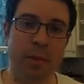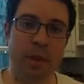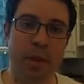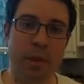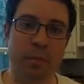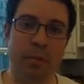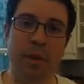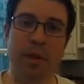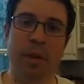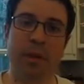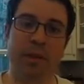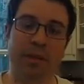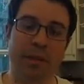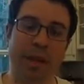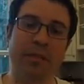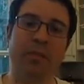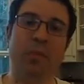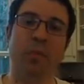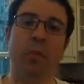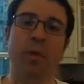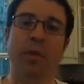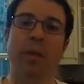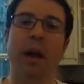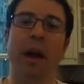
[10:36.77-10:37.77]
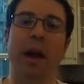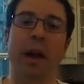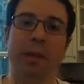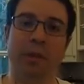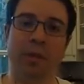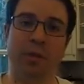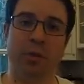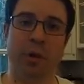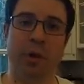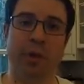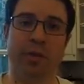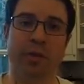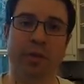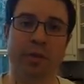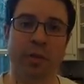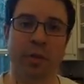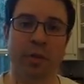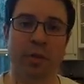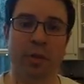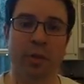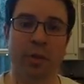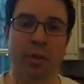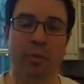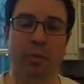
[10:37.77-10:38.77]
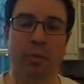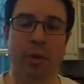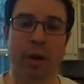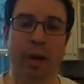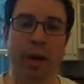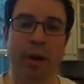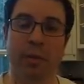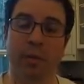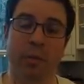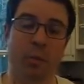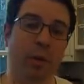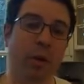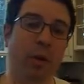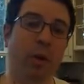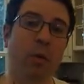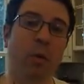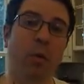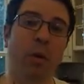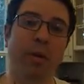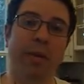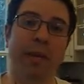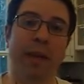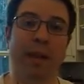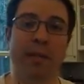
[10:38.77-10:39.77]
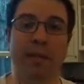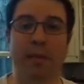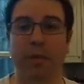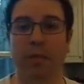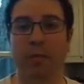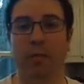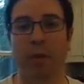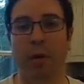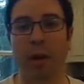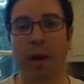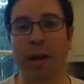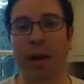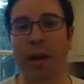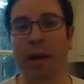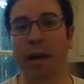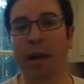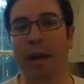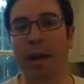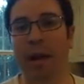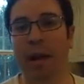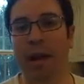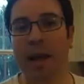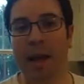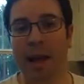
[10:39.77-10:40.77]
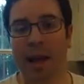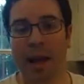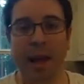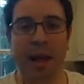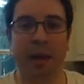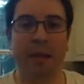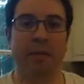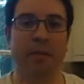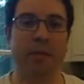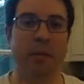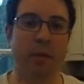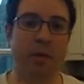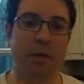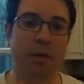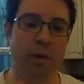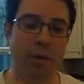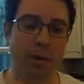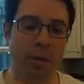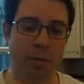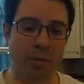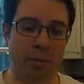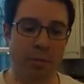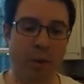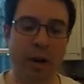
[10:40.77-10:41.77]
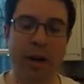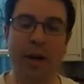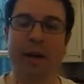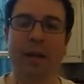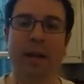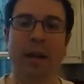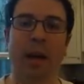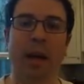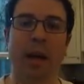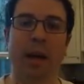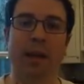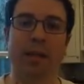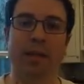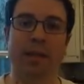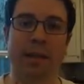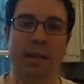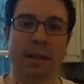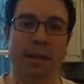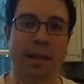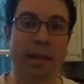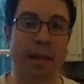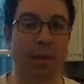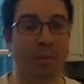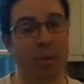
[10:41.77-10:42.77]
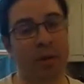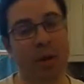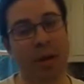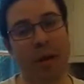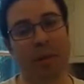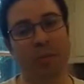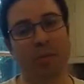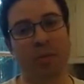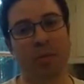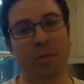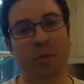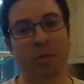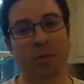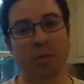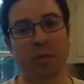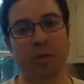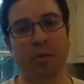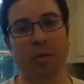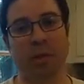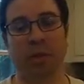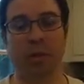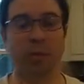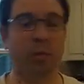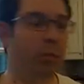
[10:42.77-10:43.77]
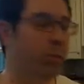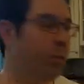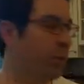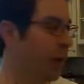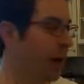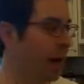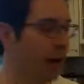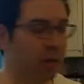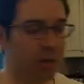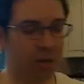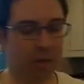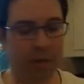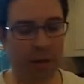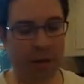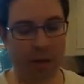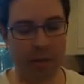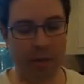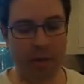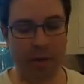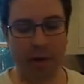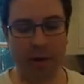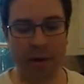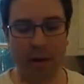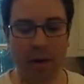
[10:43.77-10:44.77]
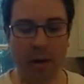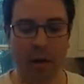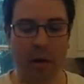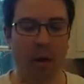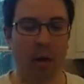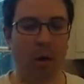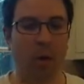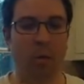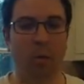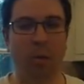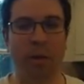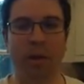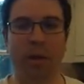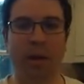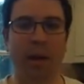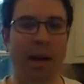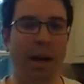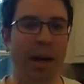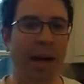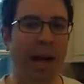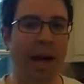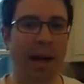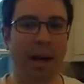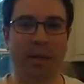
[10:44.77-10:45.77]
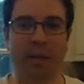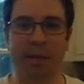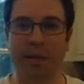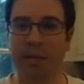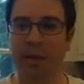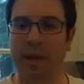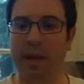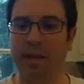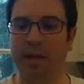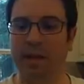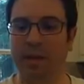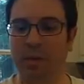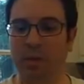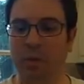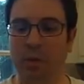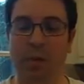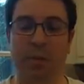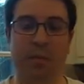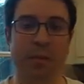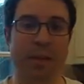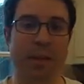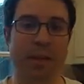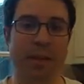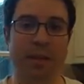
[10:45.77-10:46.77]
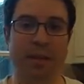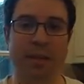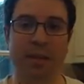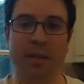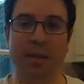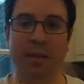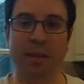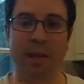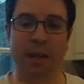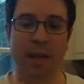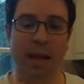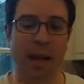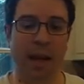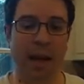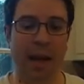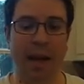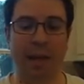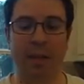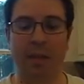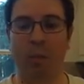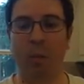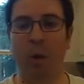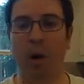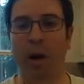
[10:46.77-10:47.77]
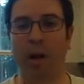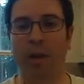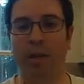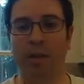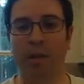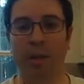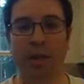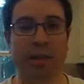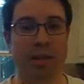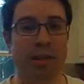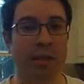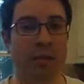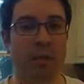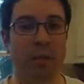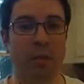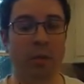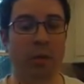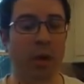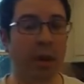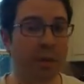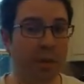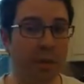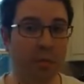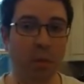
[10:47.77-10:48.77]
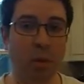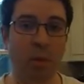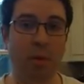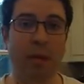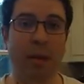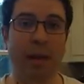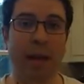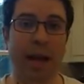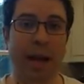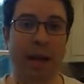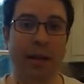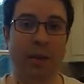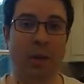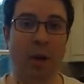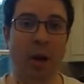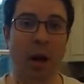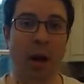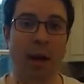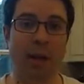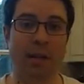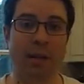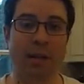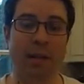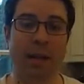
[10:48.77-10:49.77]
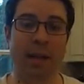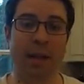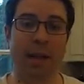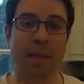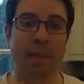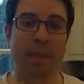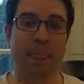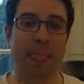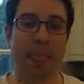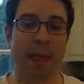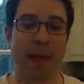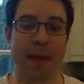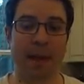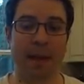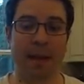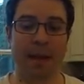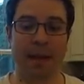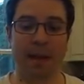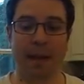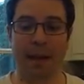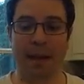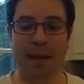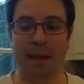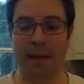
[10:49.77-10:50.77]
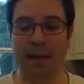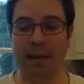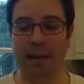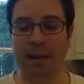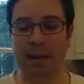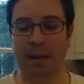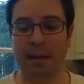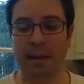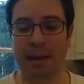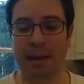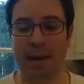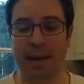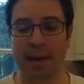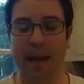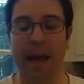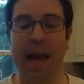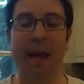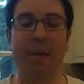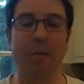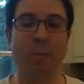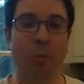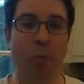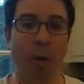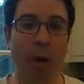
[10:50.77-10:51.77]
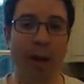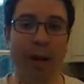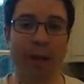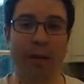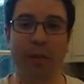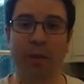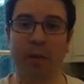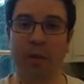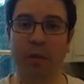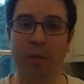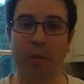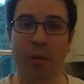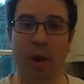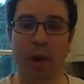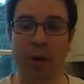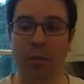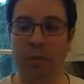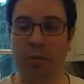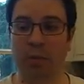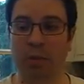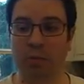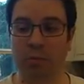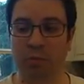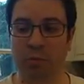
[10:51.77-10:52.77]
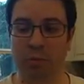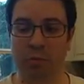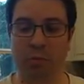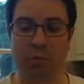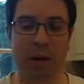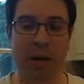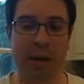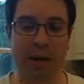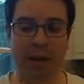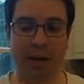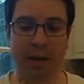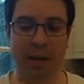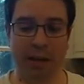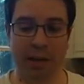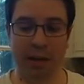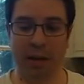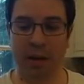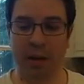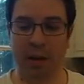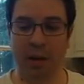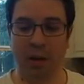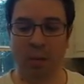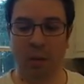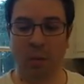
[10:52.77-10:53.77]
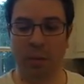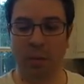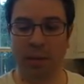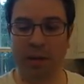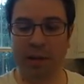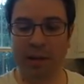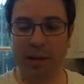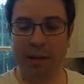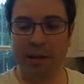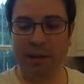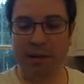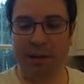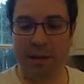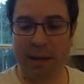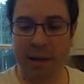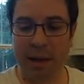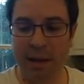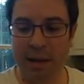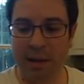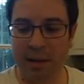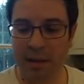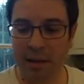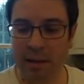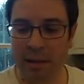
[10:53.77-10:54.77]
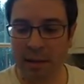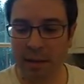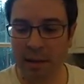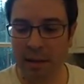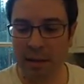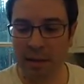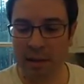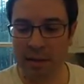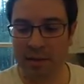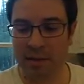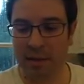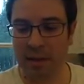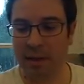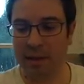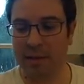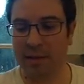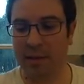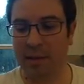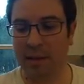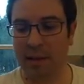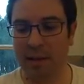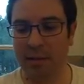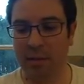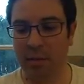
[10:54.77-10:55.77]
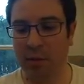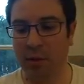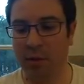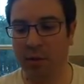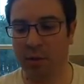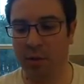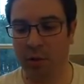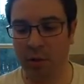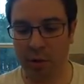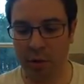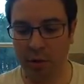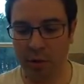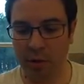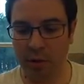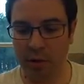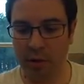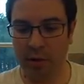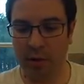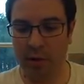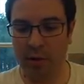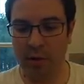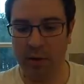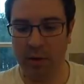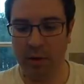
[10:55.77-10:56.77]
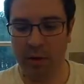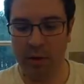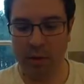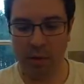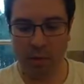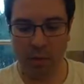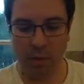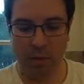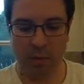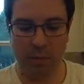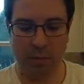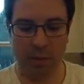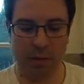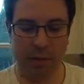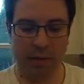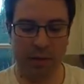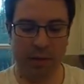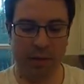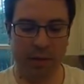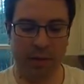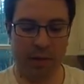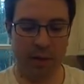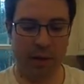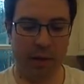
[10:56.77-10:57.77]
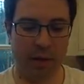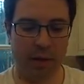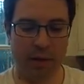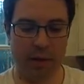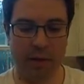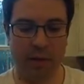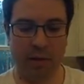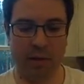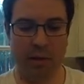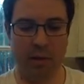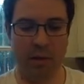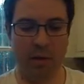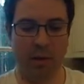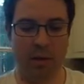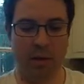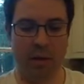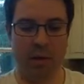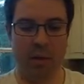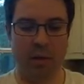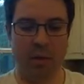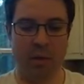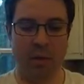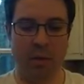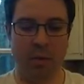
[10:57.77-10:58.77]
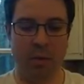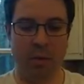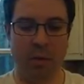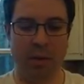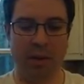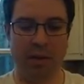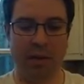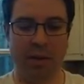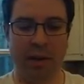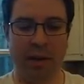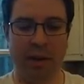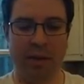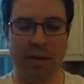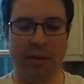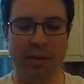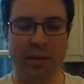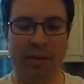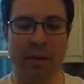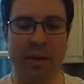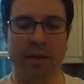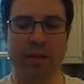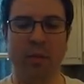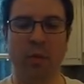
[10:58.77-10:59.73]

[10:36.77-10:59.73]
because that's where the highest stress of your braid is. And we don't want that to fray any of your braided lines and perhaps lose a fish. So we put extra value in there. We did not add the fancy trim pieces and the winding checks that do nothing more than add cost and add weight to your rod, which you do not need. What we did instead is, like I said, when I showed you earlier, we put these, we designed these nice